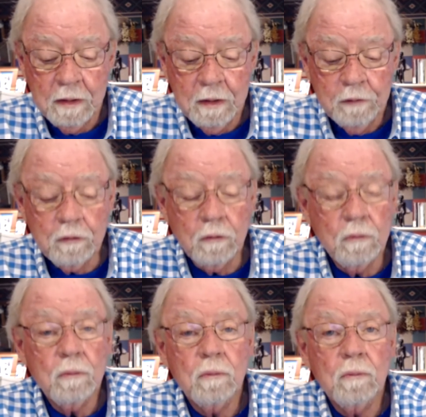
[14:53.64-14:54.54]

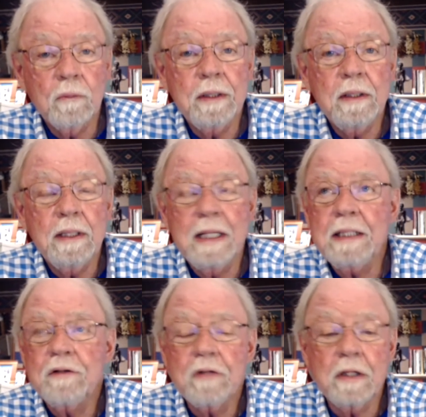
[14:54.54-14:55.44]
So
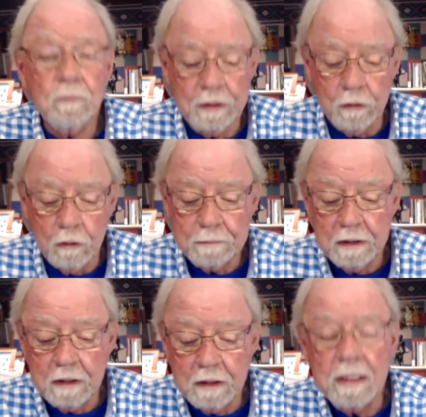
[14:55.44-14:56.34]
anytime we
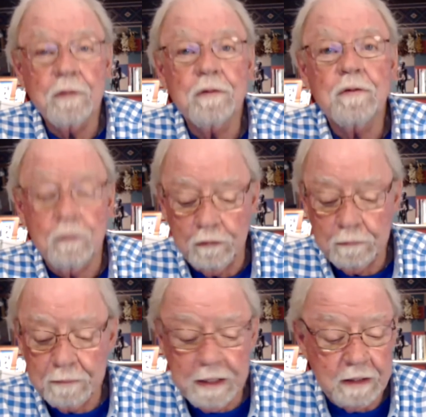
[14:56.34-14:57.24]
open our mouth to
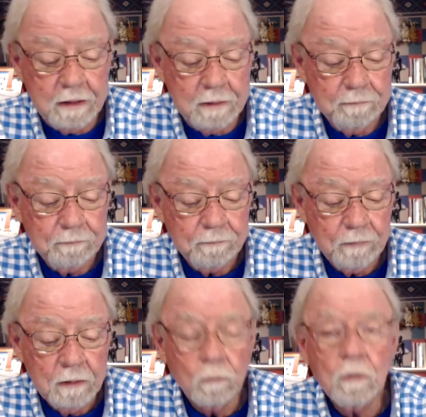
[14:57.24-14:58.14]
speak,
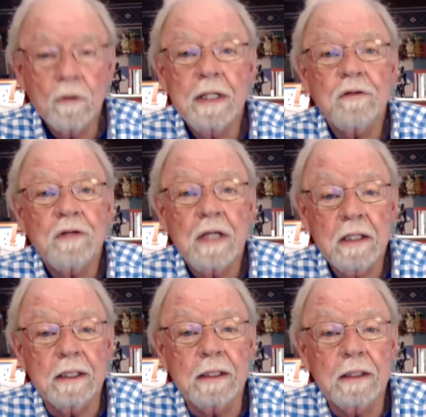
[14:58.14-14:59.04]
we're
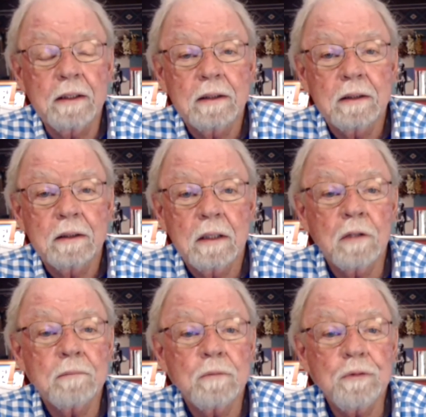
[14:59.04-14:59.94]
exhaling
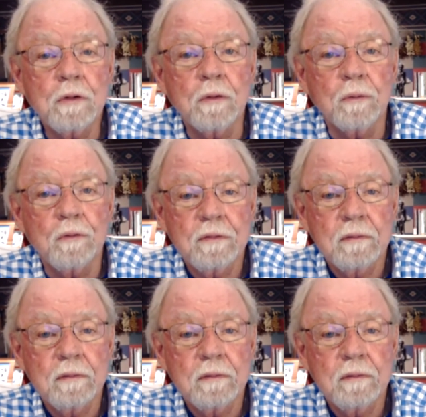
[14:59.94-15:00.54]
our muthos.